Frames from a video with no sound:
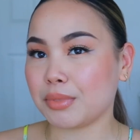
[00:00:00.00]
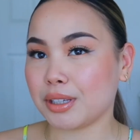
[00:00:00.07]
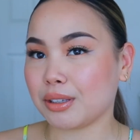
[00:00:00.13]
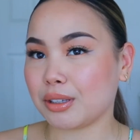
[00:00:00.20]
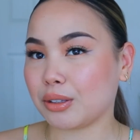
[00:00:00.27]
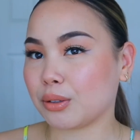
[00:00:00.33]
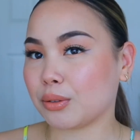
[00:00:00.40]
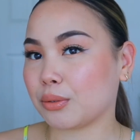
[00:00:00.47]

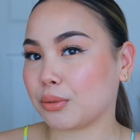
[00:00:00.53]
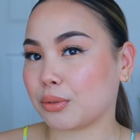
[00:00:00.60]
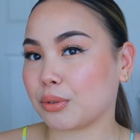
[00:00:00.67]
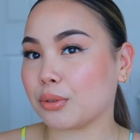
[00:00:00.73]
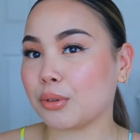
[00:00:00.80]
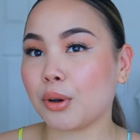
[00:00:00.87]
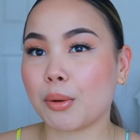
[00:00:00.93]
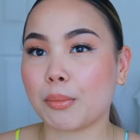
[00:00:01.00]
peeking
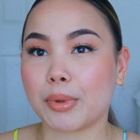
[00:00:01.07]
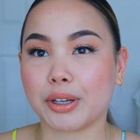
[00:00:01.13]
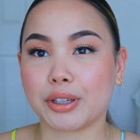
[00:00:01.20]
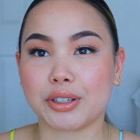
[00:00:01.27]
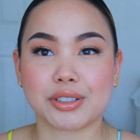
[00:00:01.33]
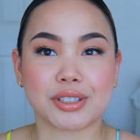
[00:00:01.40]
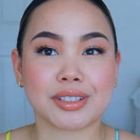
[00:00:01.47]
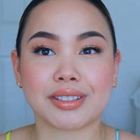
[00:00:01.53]
through, but
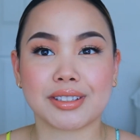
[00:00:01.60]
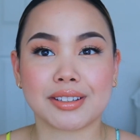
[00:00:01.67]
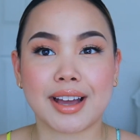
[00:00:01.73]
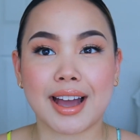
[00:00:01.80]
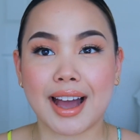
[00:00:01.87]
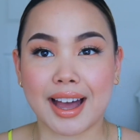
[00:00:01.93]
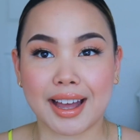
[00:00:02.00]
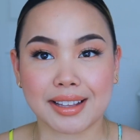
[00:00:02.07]
you're just
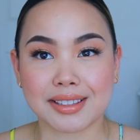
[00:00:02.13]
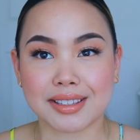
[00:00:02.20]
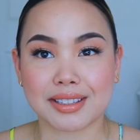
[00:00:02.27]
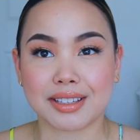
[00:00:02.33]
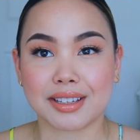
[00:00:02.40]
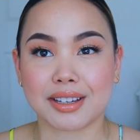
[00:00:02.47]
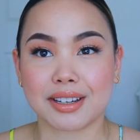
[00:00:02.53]
enhancing